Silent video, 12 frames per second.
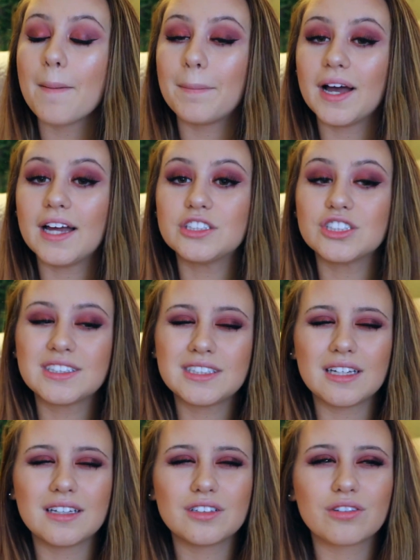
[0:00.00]
But
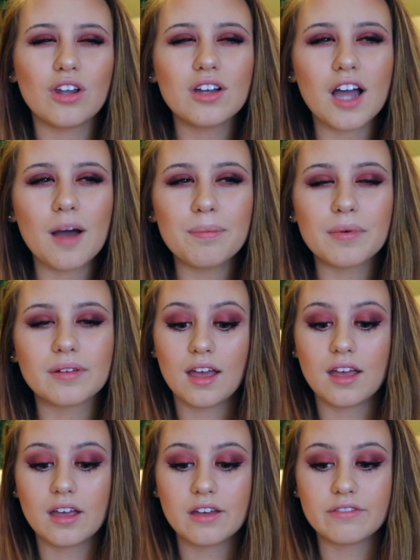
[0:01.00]
just look up
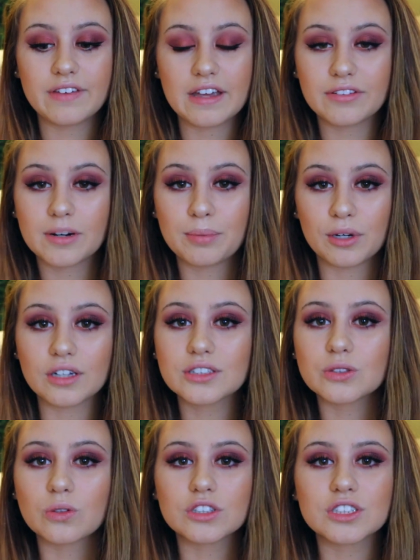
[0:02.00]
favorite
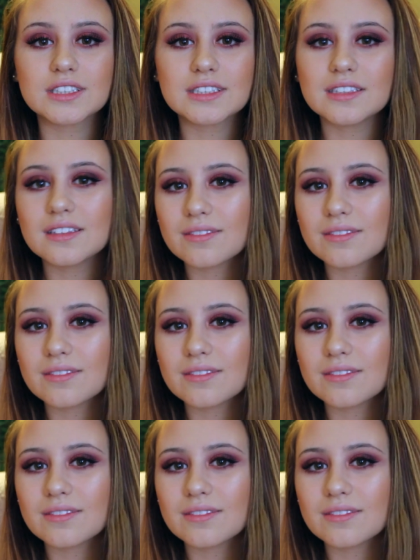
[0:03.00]
books, or just